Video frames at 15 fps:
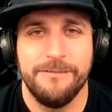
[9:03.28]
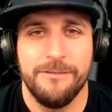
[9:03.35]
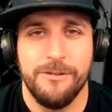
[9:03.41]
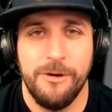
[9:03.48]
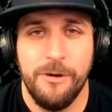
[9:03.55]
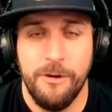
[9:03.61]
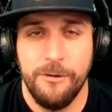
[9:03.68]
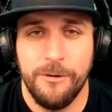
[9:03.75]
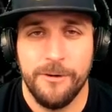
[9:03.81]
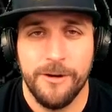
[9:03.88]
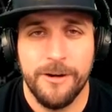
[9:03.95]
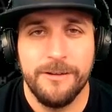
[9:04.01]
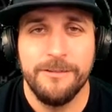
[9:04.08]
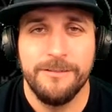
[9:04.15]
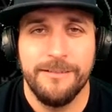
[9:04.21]

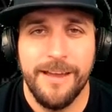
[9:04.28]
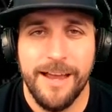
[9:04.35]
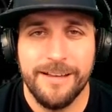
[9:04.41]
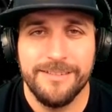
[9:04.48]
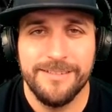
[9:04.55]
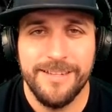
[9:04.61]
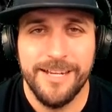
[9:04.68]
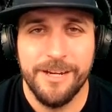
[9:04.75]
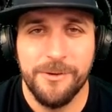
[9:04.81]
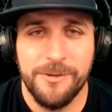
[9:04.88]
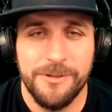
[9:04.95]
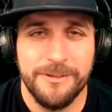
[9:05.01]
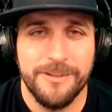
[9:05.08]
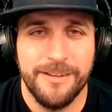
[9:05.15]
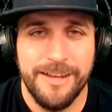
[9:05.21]
or x
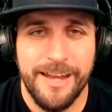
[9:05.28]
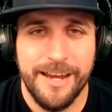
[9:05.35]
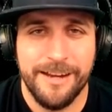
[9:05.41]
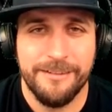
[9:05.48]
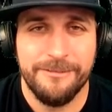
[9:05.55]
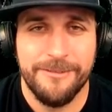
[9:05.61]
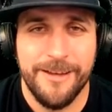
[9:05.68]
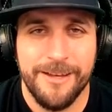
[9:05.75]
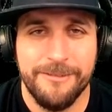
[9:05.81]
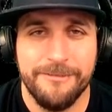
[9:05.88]
equals negative 5.